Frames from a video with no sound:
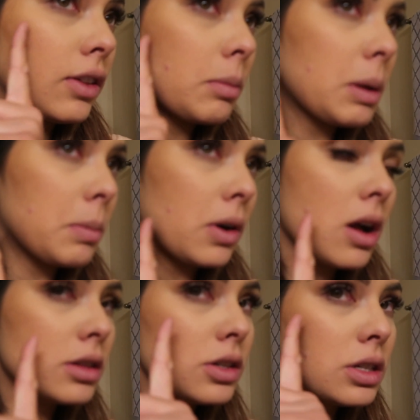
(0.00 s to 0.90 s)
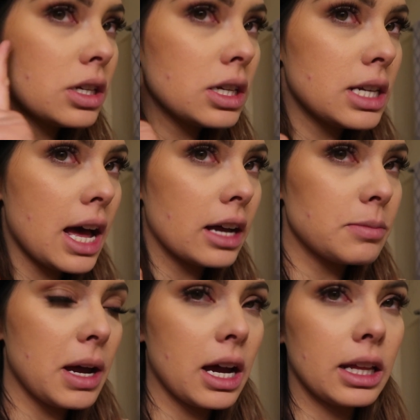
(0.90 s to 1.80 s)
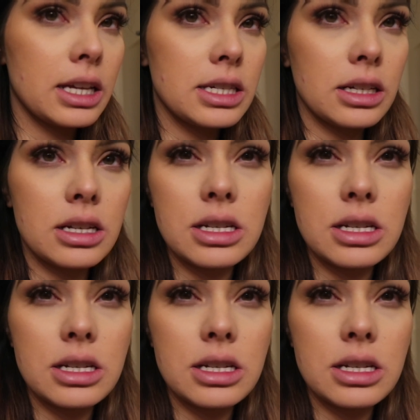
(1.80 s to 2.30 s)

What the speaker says: like my bronzer's still intact, my highlight's still